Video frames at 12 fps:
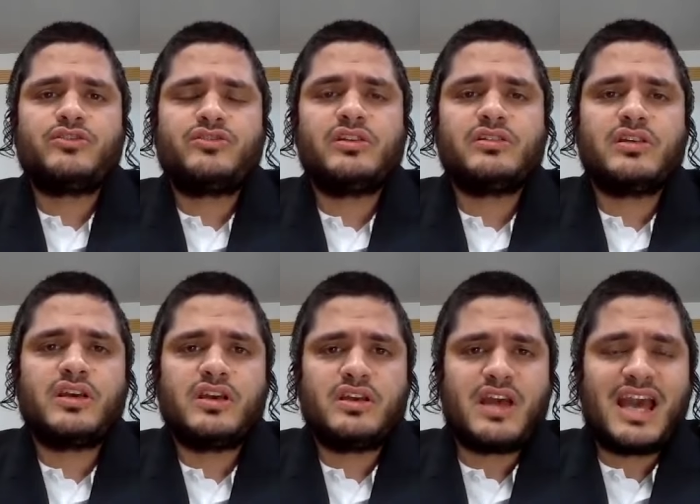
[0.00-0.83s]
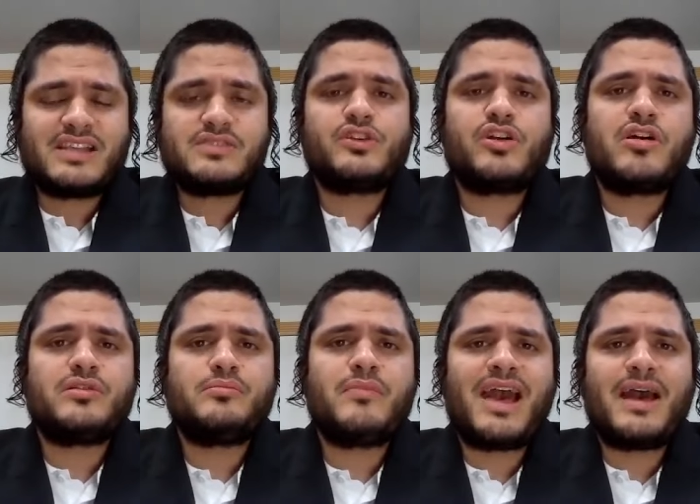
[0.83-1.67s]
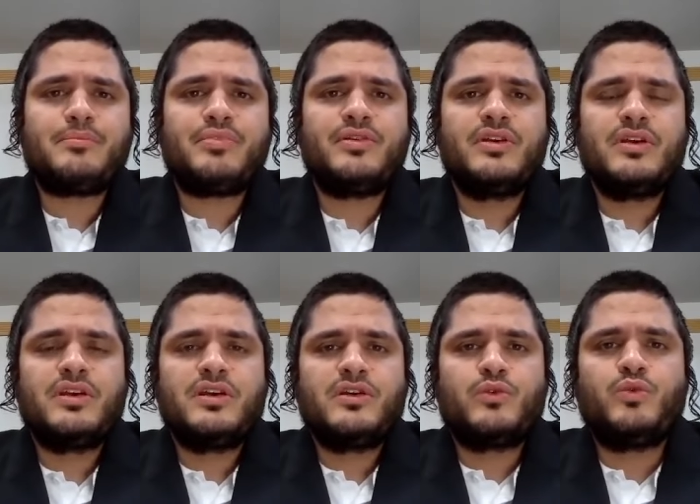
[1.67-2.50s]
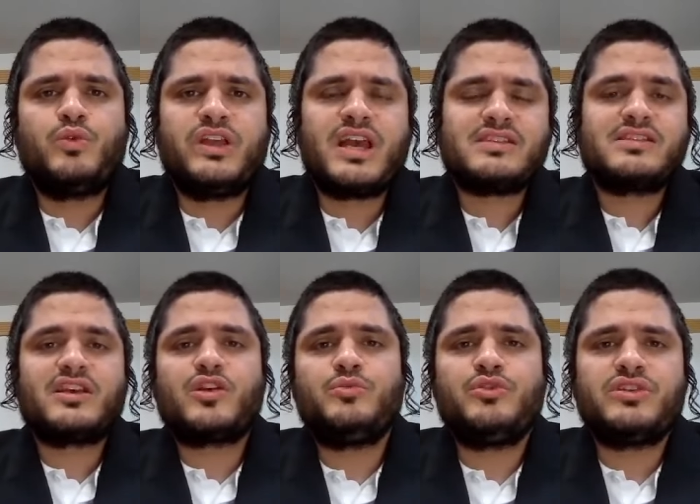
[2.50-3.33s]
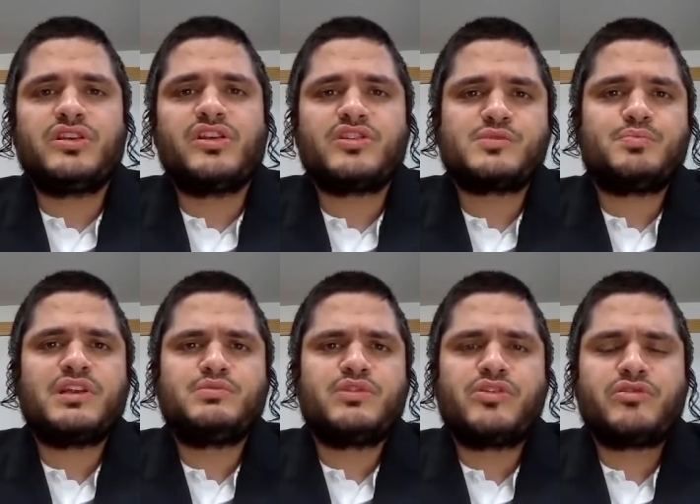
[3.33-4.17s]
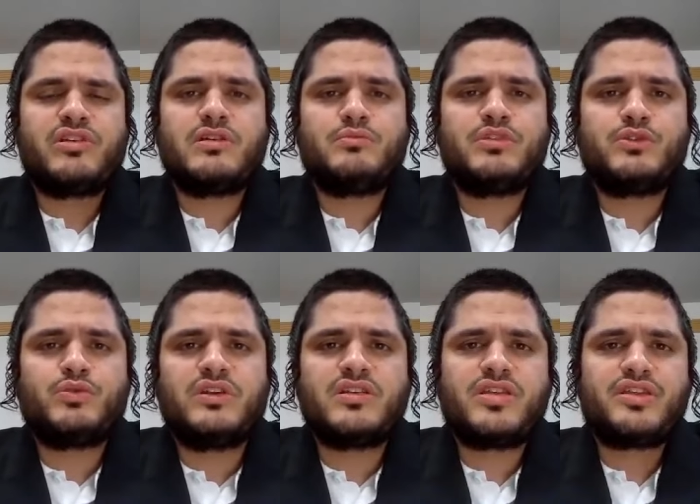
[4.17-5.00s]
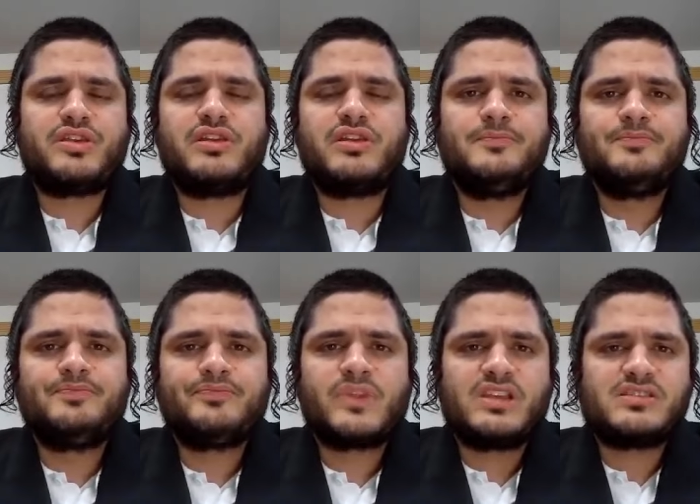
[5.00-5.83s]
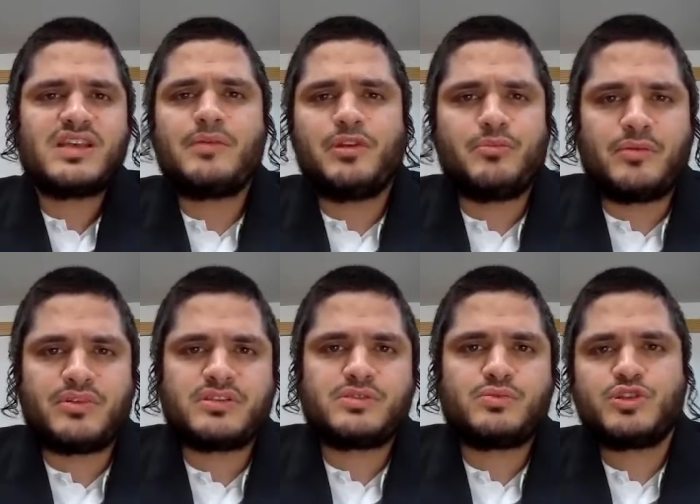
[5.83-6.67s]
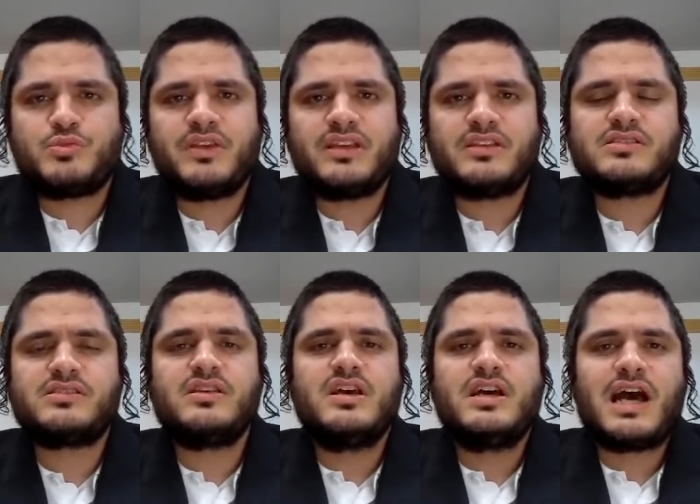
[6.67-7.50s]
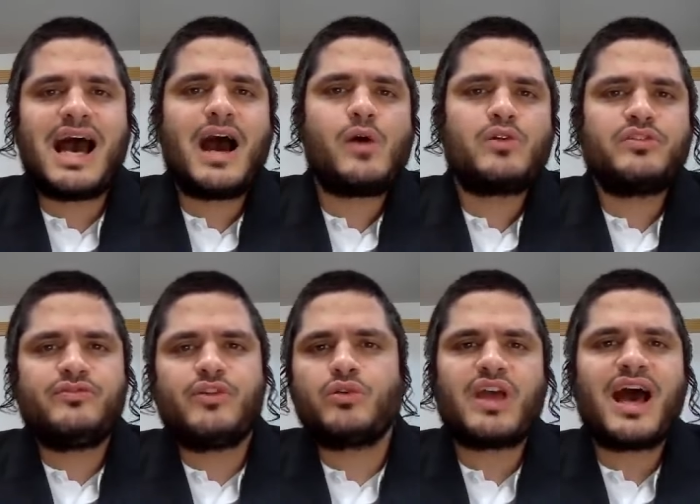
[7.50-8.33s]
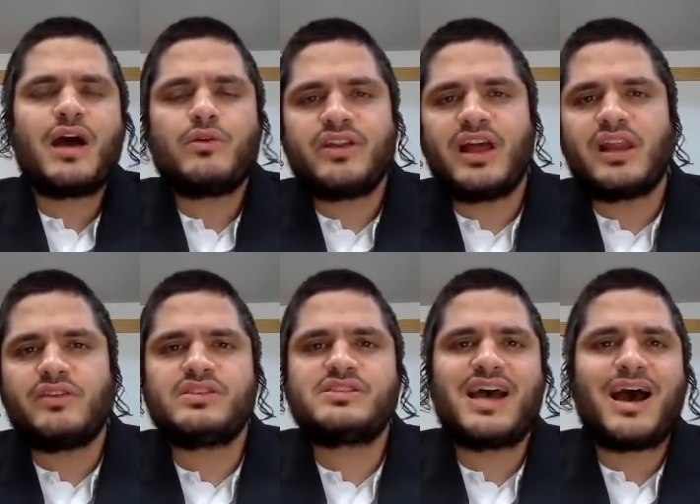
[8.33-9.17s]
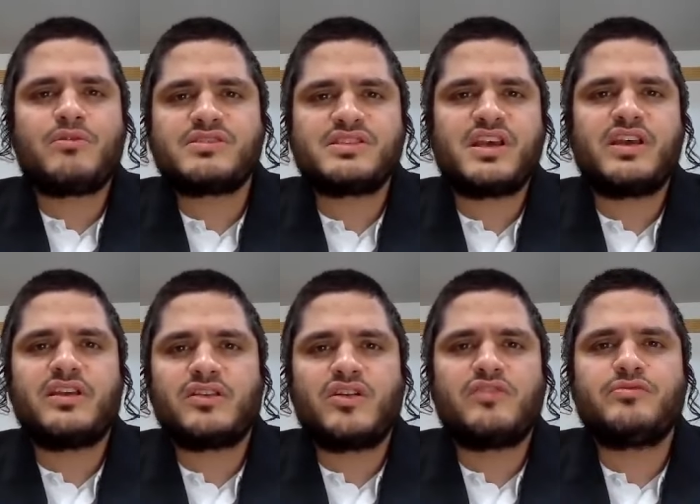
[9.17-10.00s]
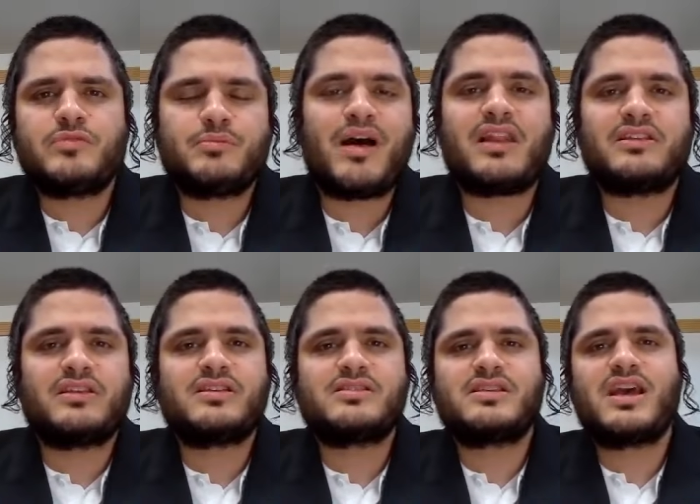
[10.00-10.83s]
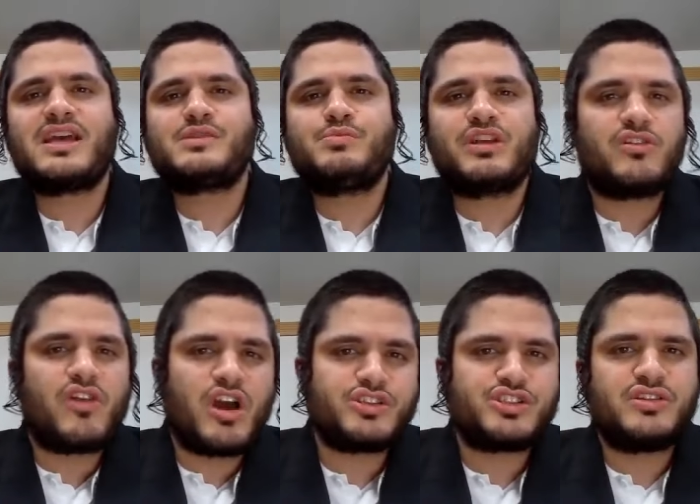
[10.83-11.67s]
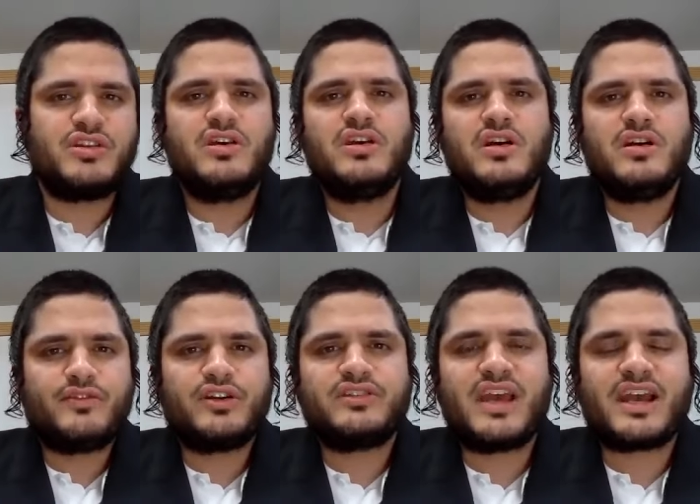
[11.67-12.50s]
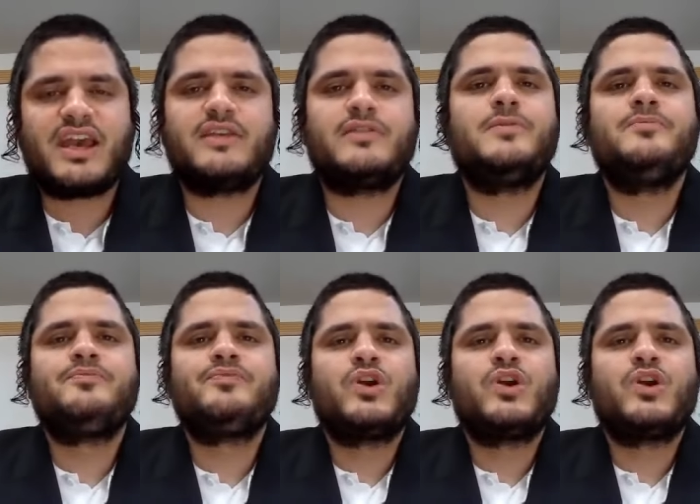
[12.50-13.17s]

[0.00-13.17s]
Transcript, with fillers: And until the, uh, as of the current map, we as a community are split three, between three assembly members, which means our vote, our relevance, our say in government politics has been crushed for a decade.